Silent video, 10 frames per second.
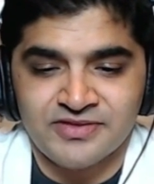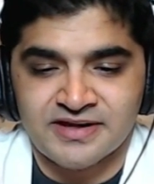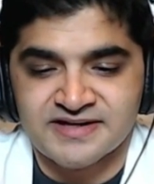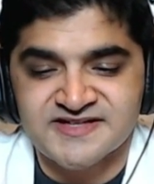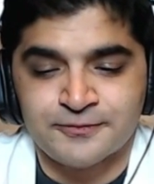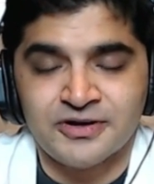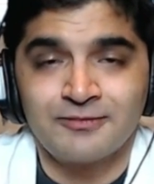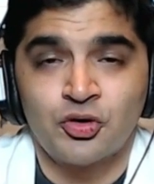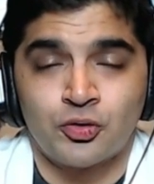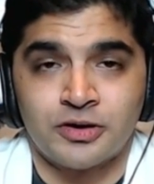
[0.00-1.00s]
the
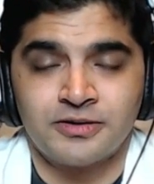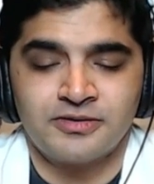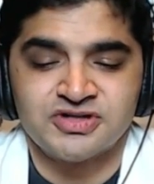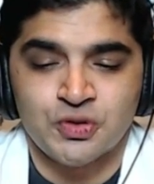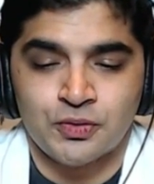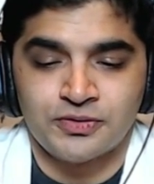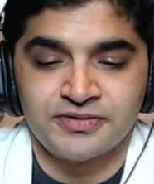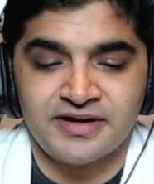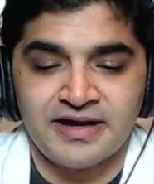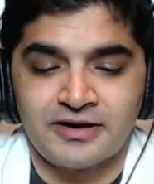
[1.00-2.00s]
Supreme Court
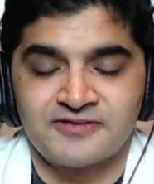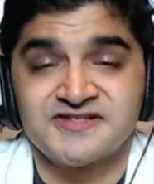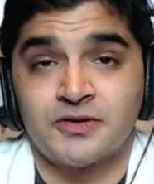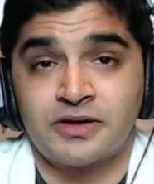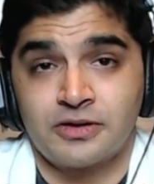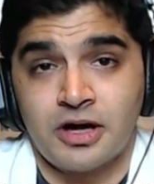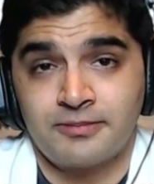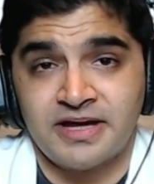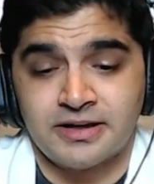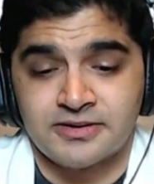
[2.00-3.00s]
told Arizona
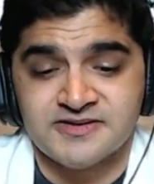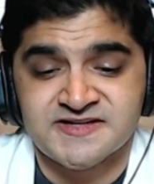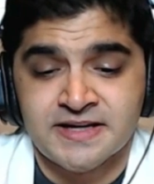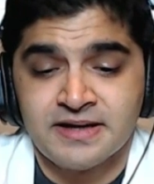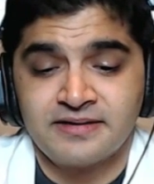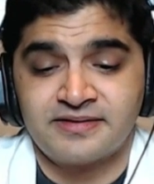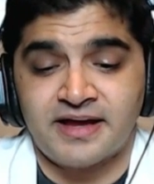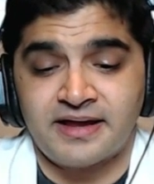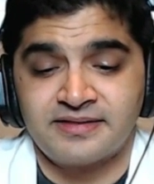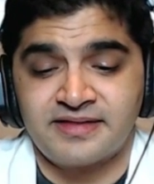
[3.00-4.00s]
lawmakers
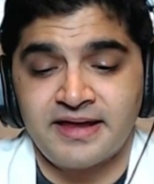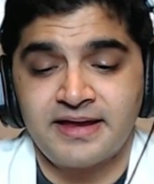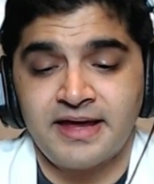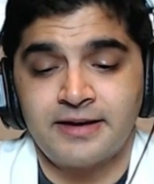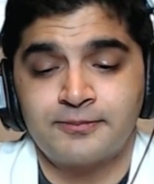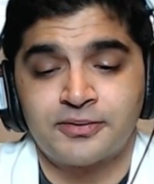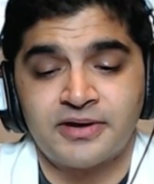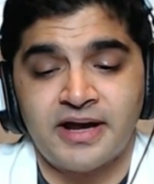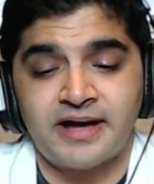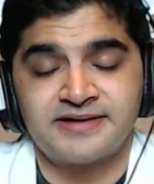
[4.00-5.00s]
that they can't
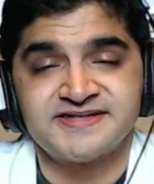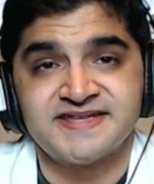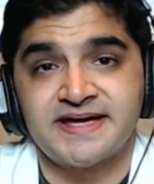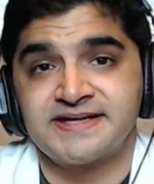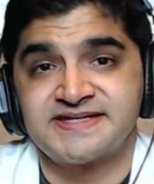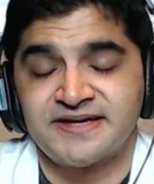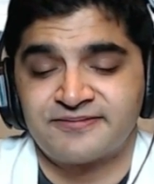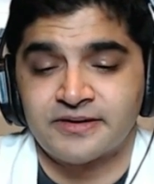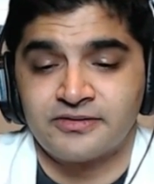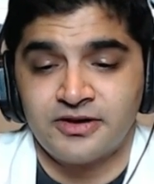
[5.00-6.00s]
put
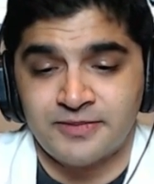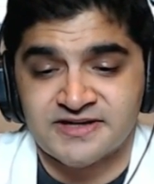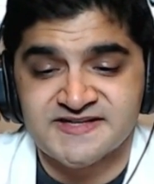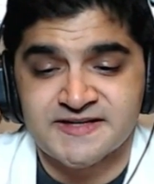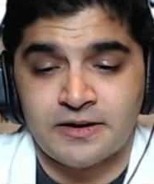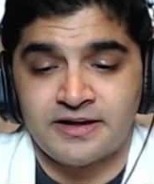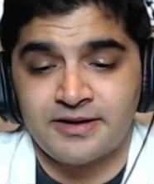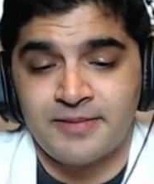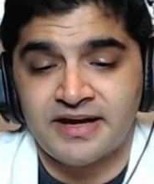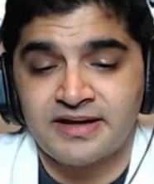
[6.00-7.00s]
unscientific limits on
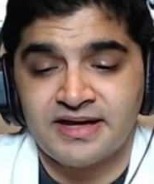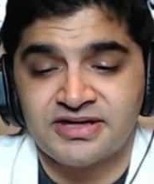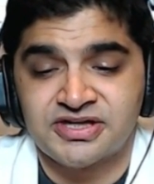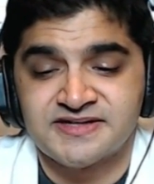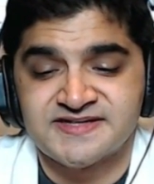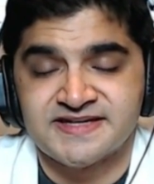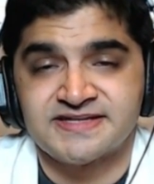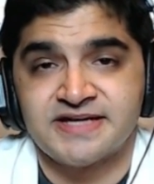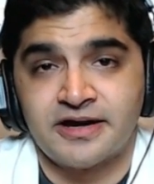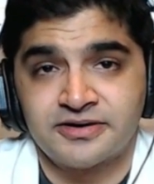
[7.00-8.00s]
the medications
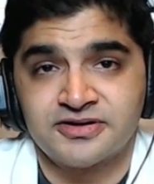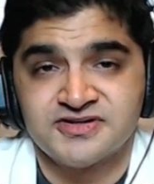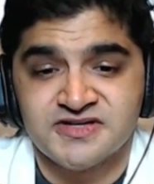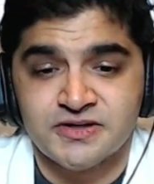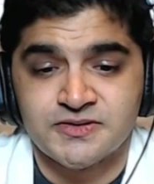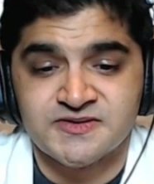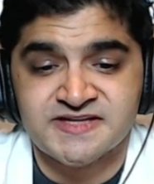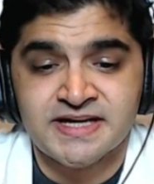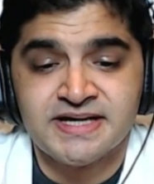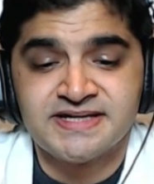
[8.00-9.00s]
that doctors use